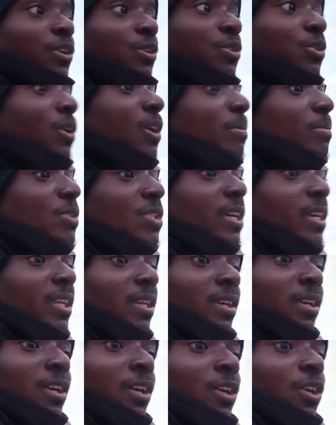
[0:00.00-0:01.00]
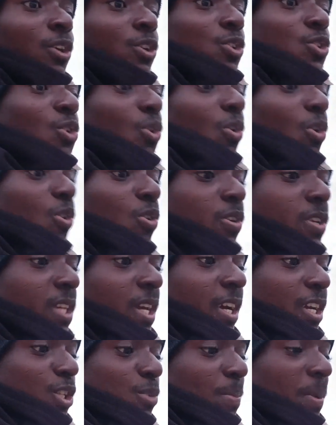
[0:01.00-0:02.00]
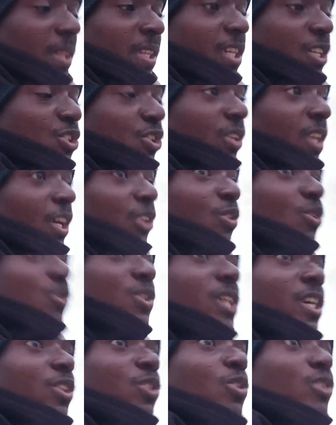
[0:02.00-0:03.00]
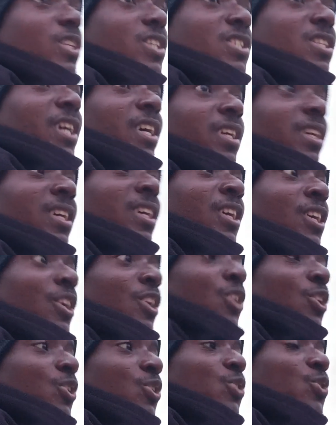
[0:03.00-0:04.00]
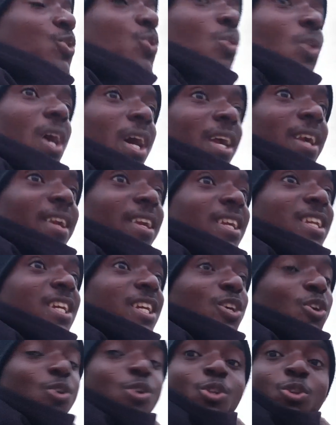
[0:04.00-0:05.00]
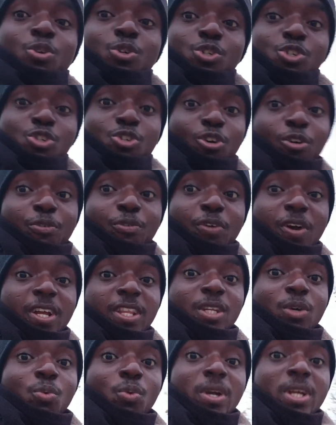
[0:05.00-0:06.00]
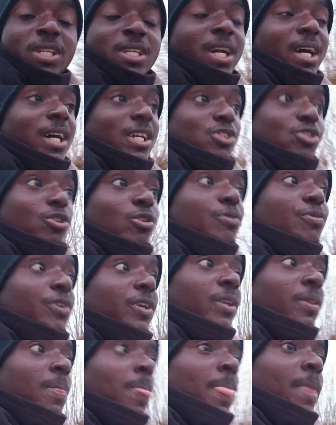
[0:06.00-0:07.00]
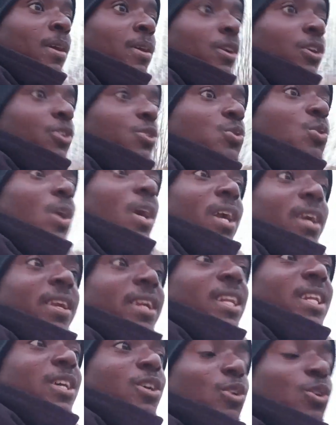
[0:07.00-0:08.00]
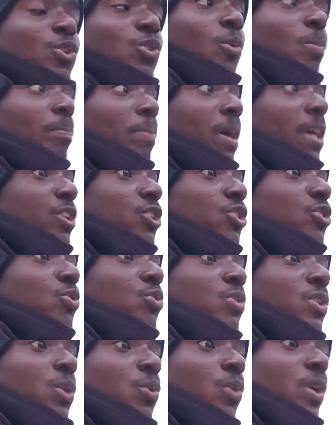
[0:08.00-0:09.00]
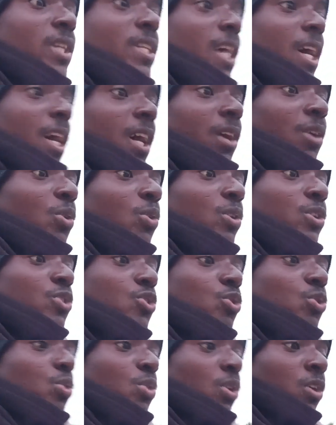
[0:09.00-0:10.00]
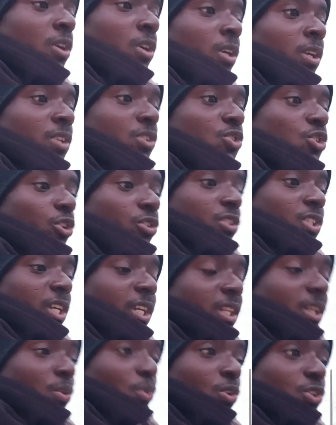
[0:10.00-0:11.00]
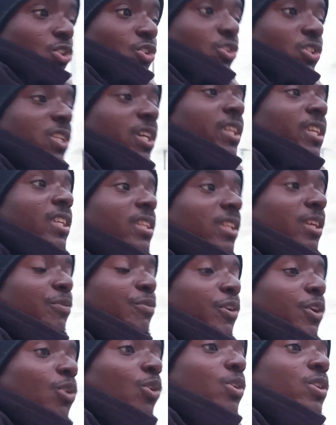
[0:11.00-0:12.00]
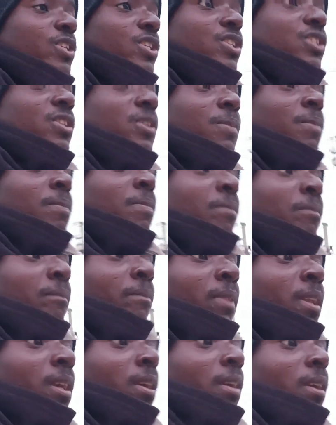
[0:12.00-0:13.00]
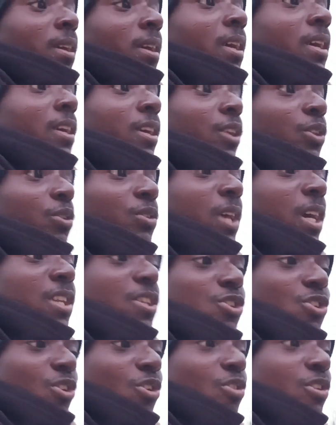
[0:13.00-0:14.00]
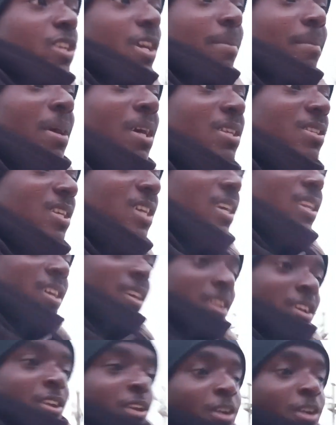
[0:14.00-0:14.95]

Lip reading: You know what I'm saying? So all their expectation and all their thought is that you are really going to suffer the way they are suffering. You are really going to pass through the way they are going through some certain difficulties. You know, that is all their mindset.